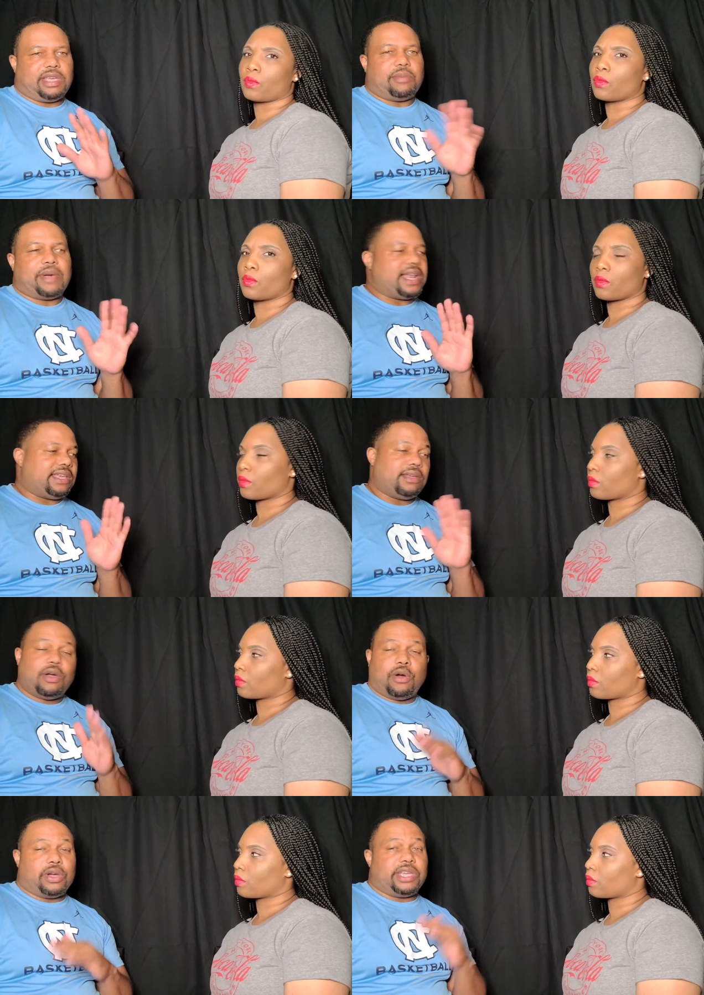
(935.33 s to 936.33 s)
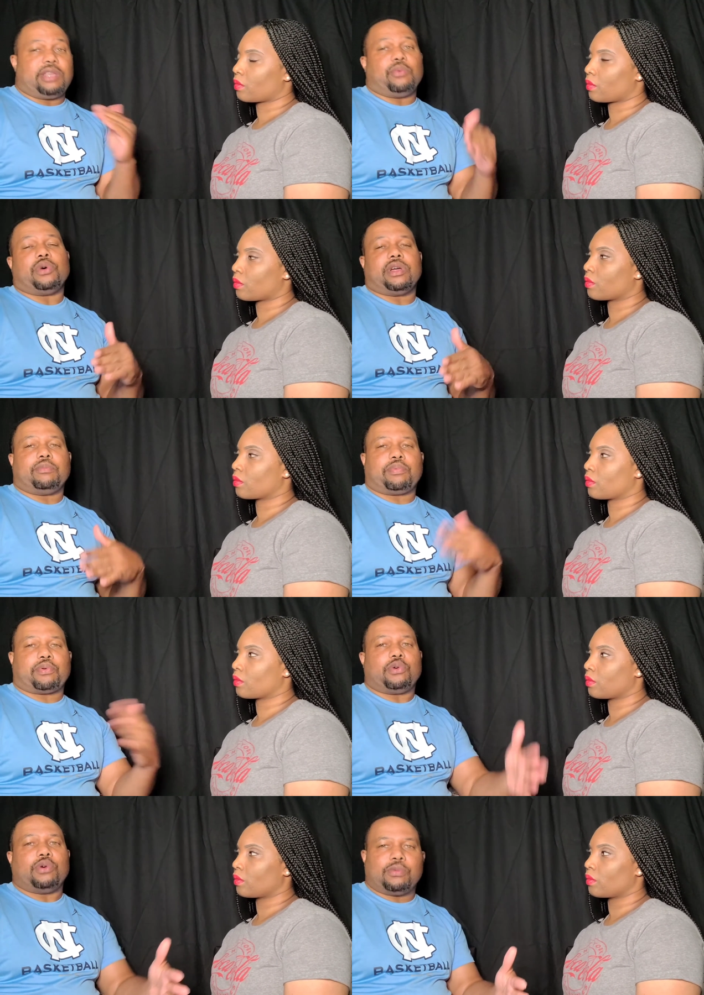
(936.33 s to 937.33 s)
Speaker 1: anybody or anyone
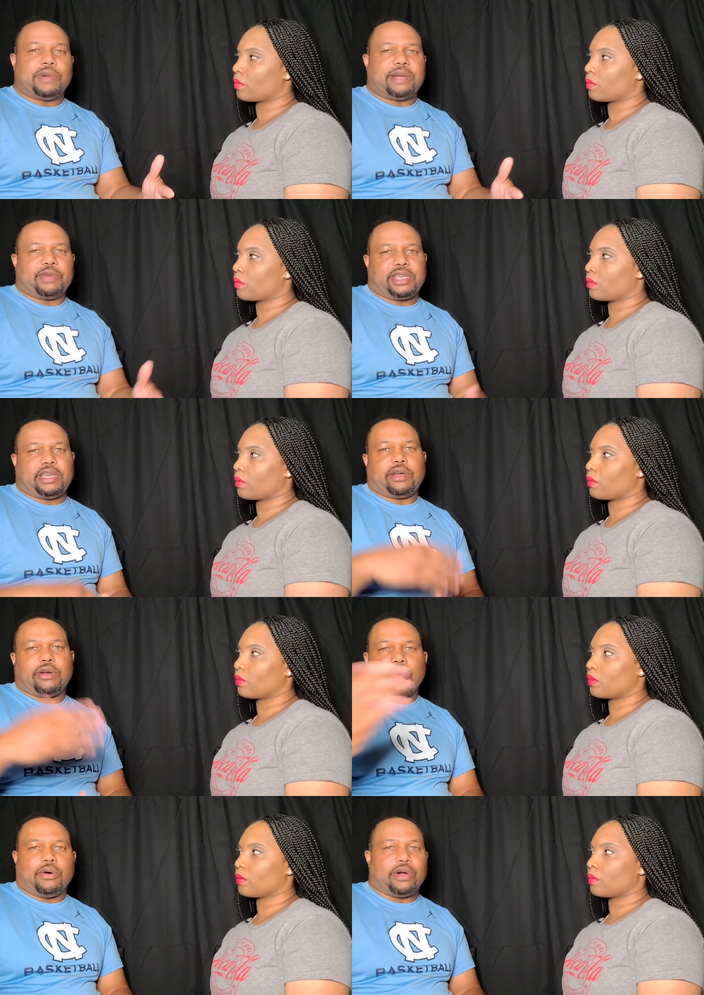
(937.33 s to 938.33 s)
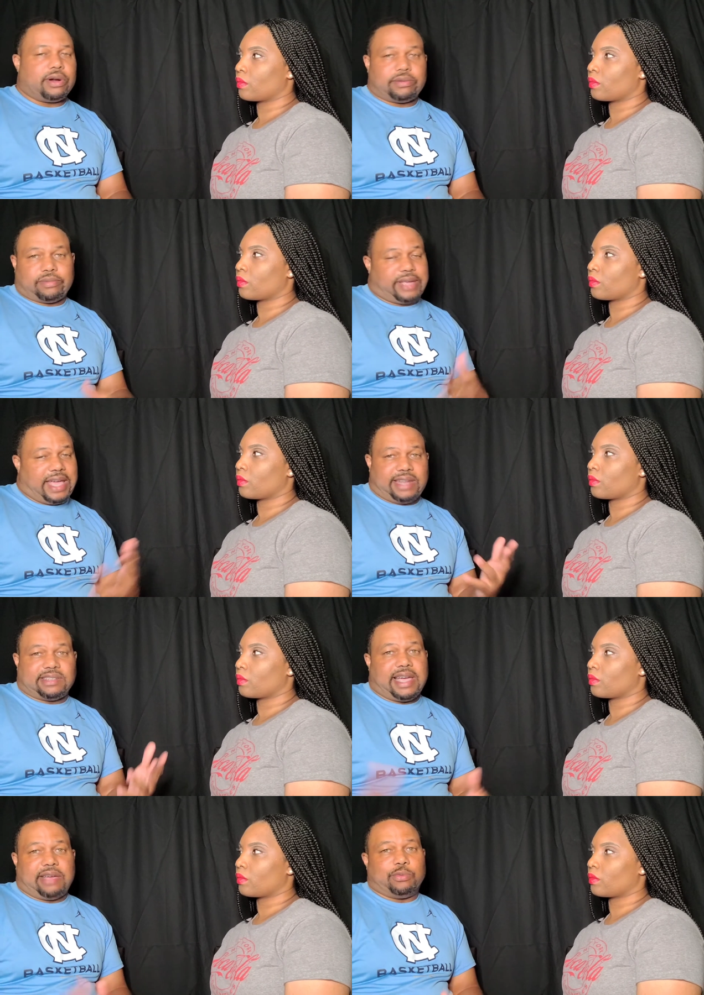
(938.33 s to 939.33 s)
pro Obamacare or
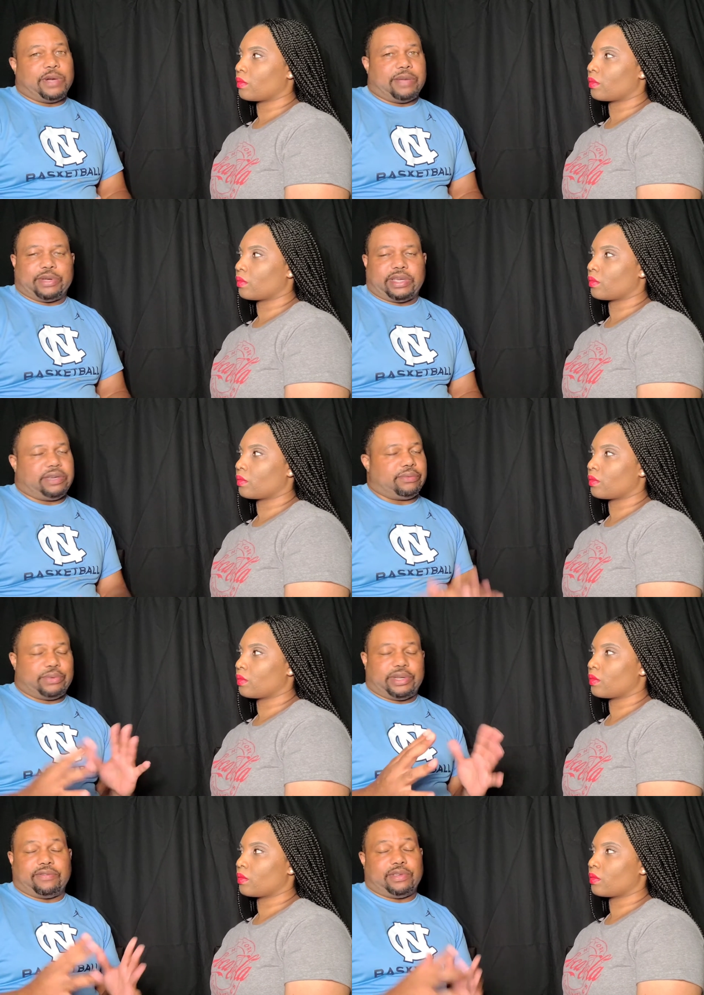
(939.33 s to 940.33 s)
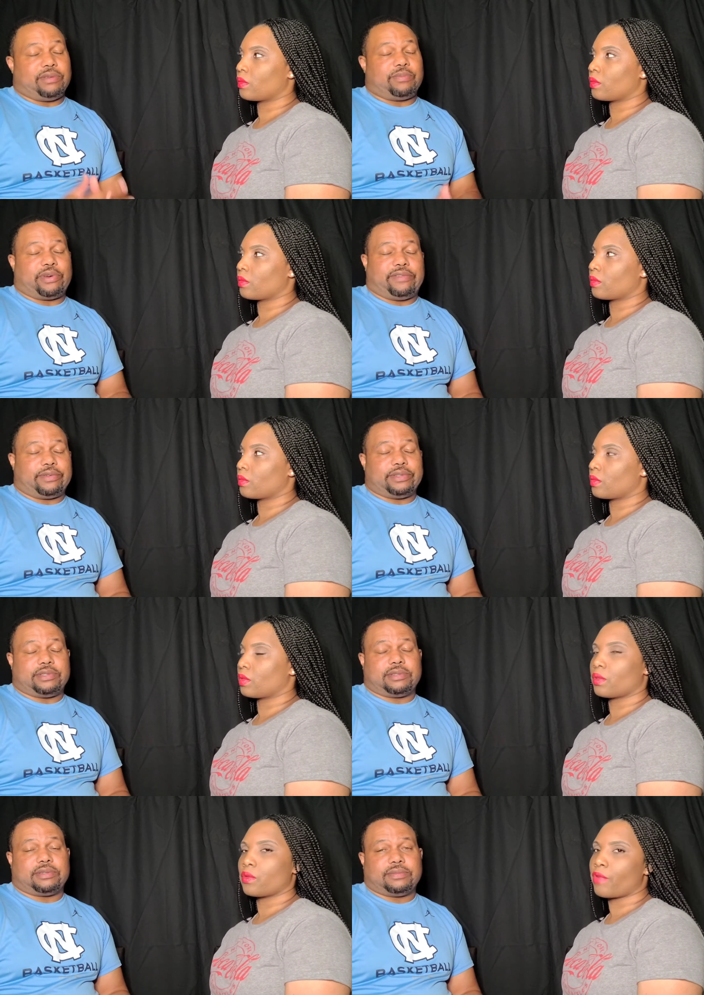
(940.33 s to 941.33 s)
anti Obamacare, whatever your
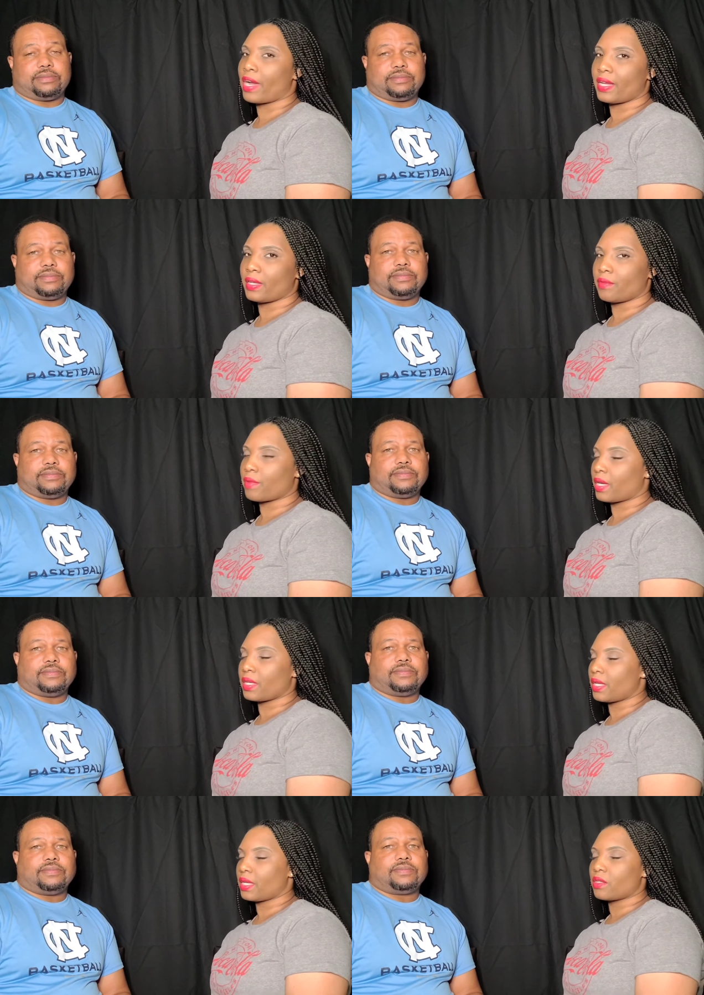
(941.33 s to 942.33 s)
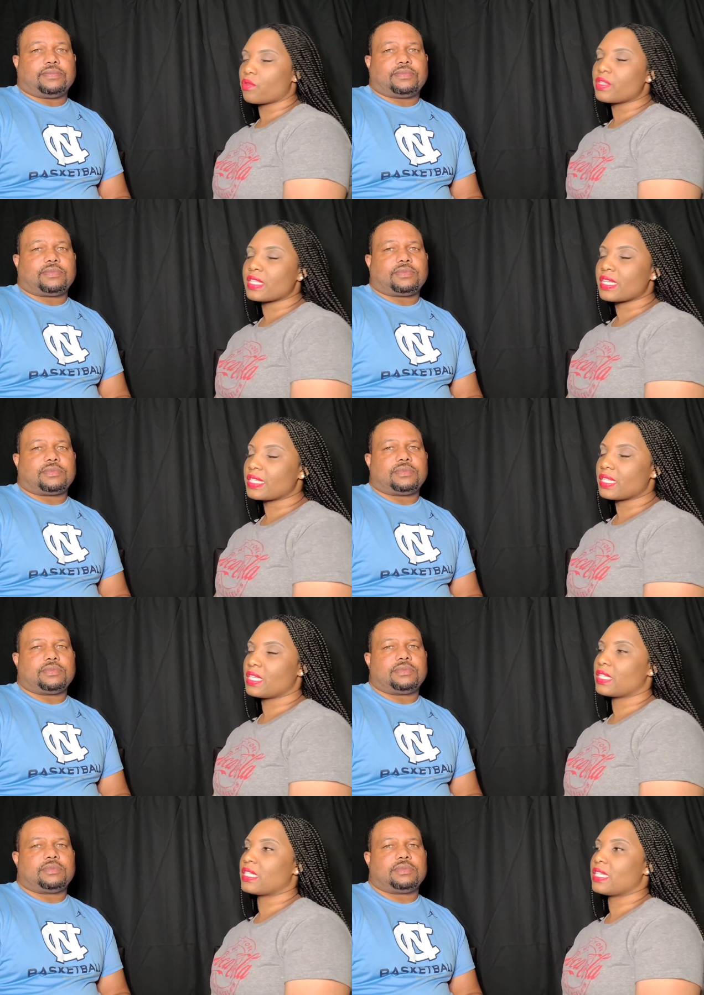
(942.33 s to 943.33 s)
preference.
Speaker 2: Right, right, yeah, no, it's it's
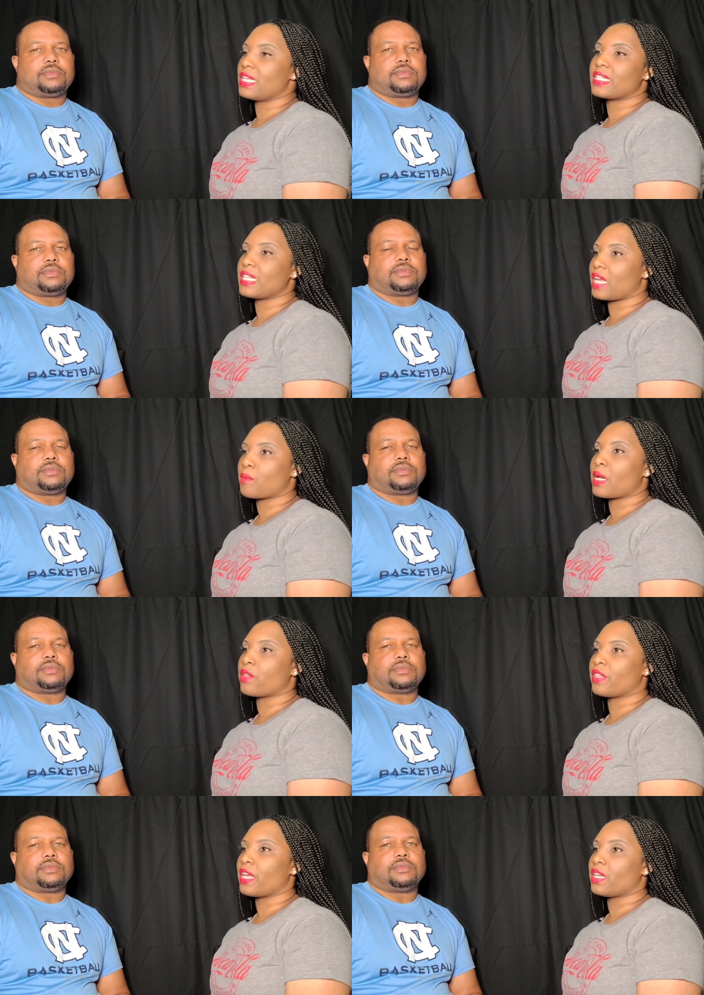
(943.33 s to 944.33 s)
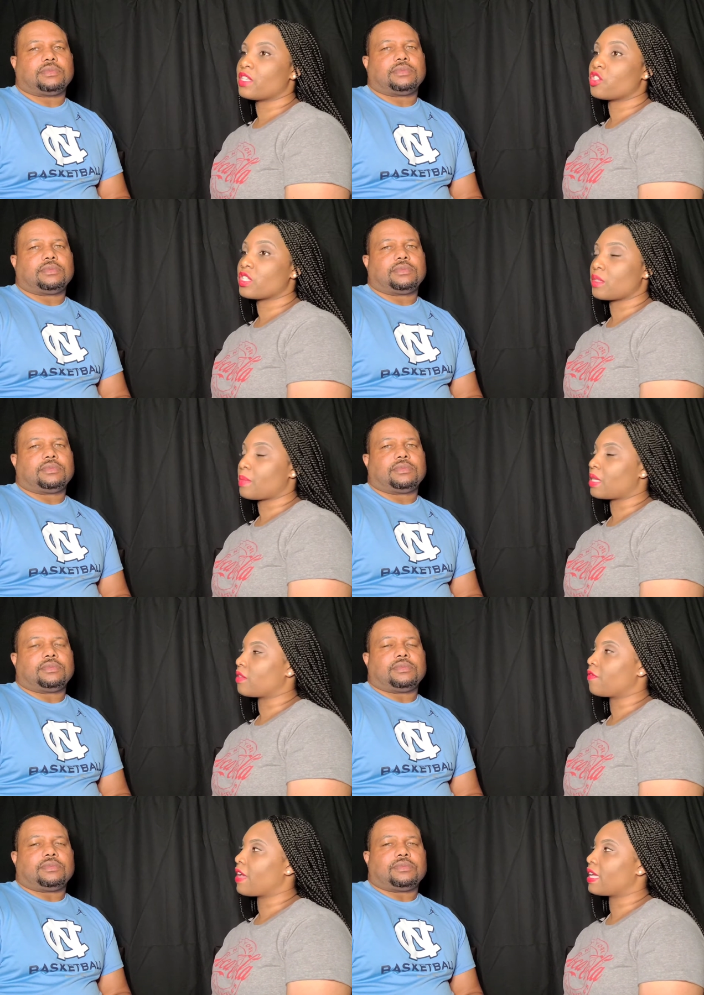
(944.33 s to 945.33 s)
it's it's not about that. It's just about the
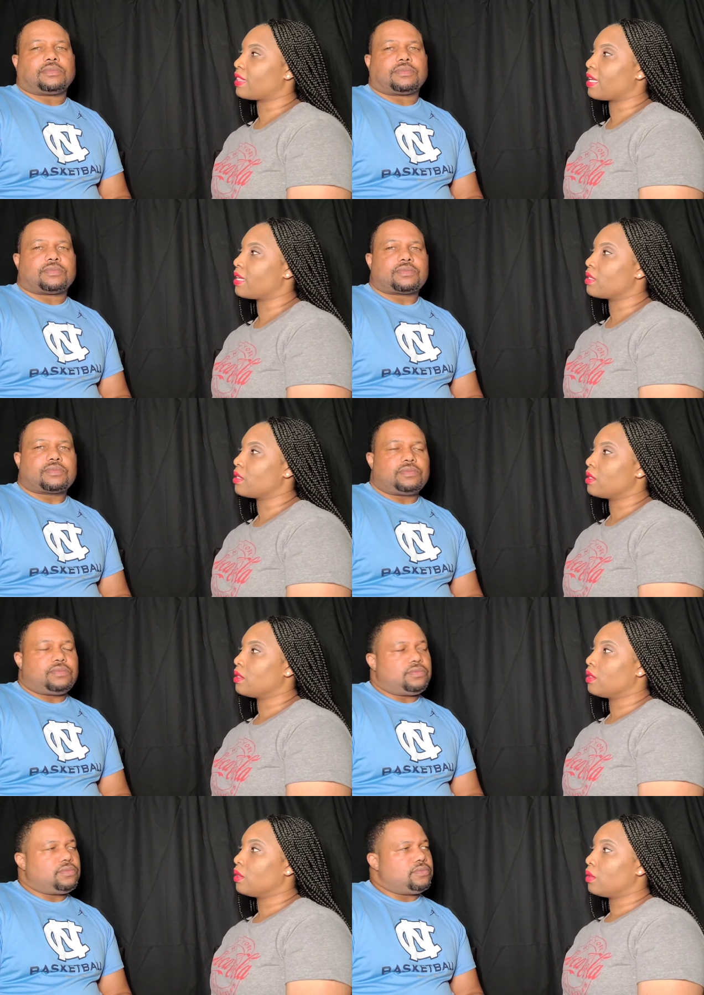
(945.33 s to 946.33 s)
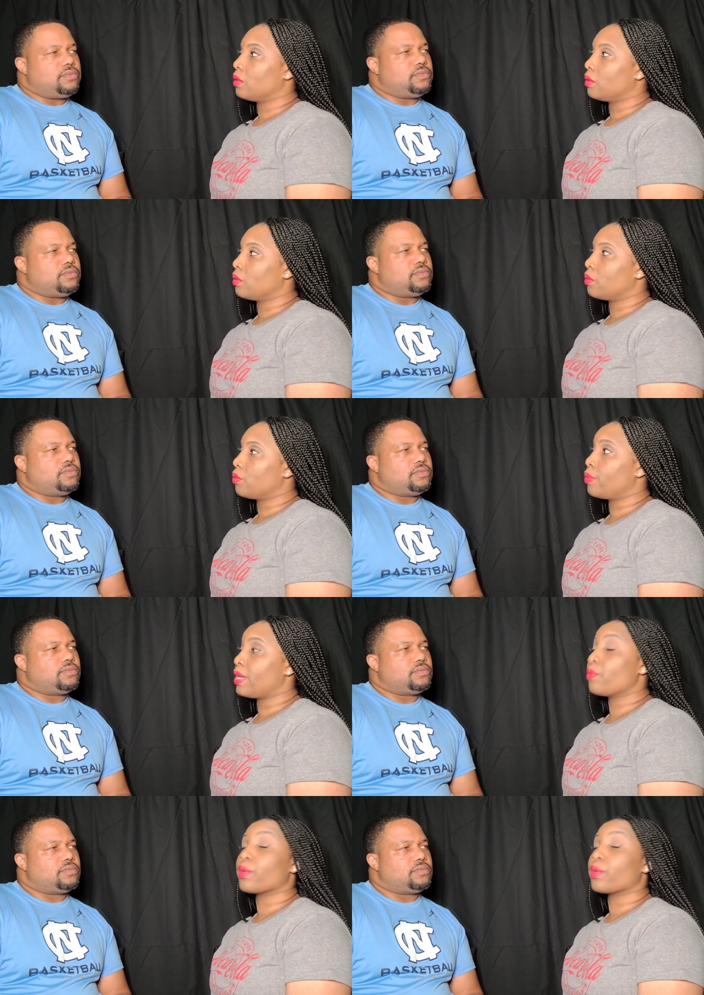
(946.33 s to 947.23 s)
fact that we